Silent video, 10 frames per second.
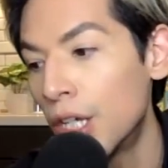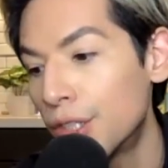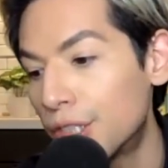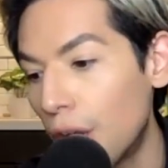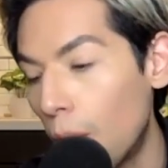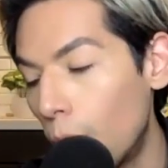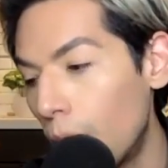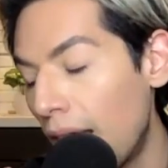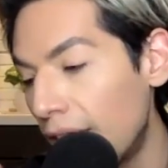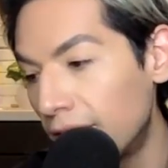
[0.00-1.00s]
so
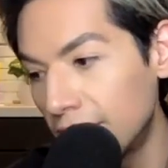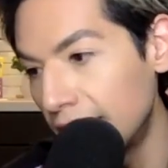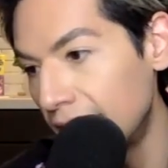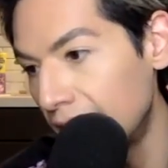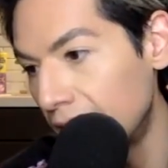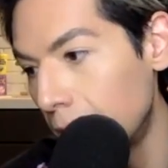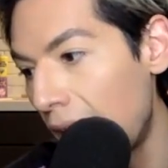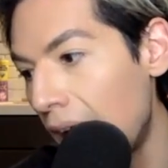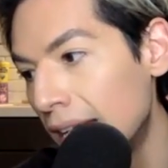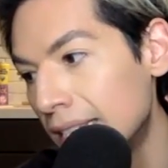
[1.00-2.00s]
heavily in the
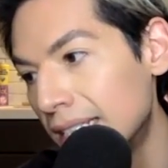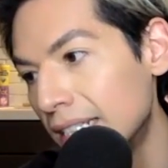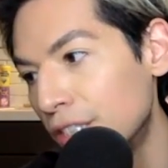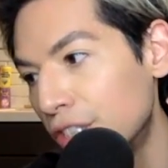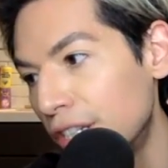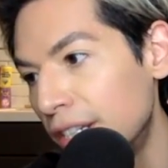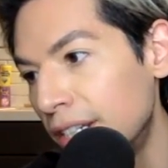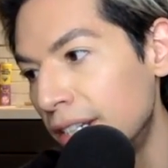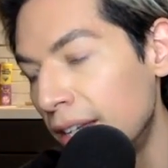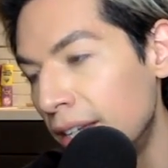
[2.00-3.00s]
past.
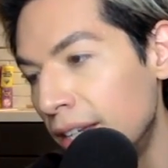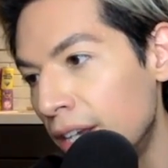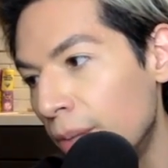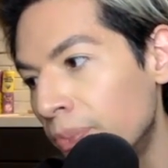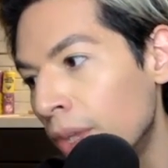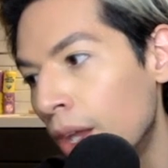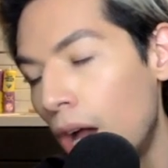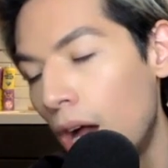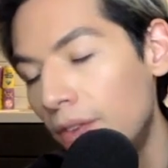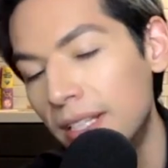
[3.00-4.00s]
She, you know,
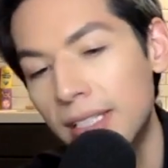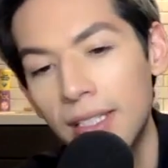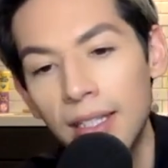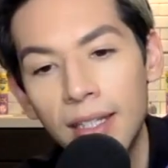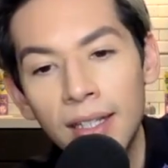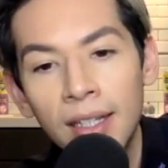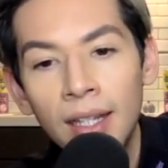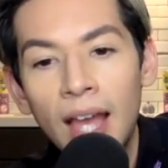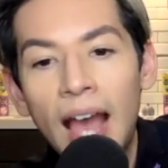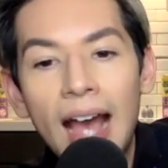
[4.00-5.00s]
obviously
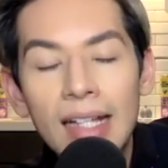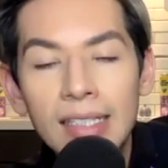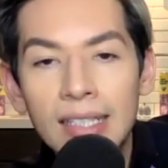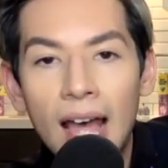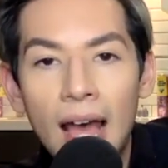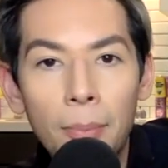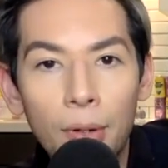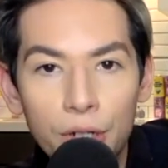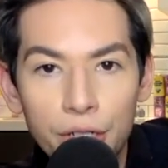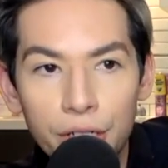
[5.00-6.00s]
has that
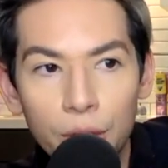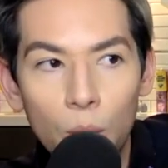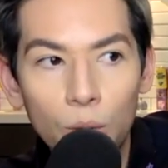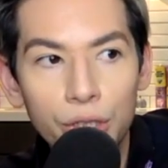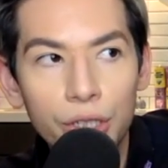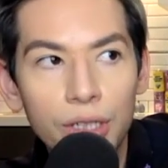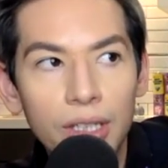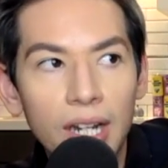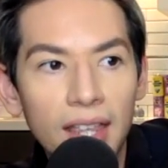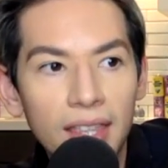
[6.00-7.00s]
Persian culture
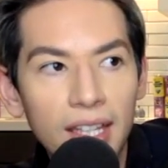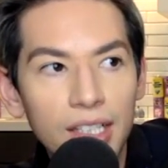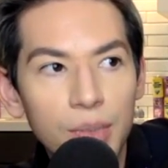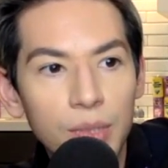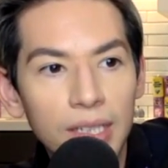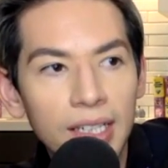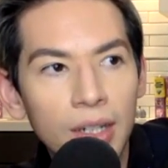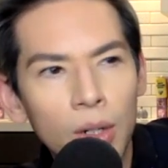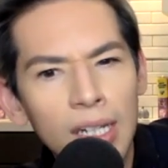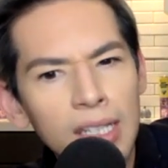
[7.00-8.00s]
that I think is really, or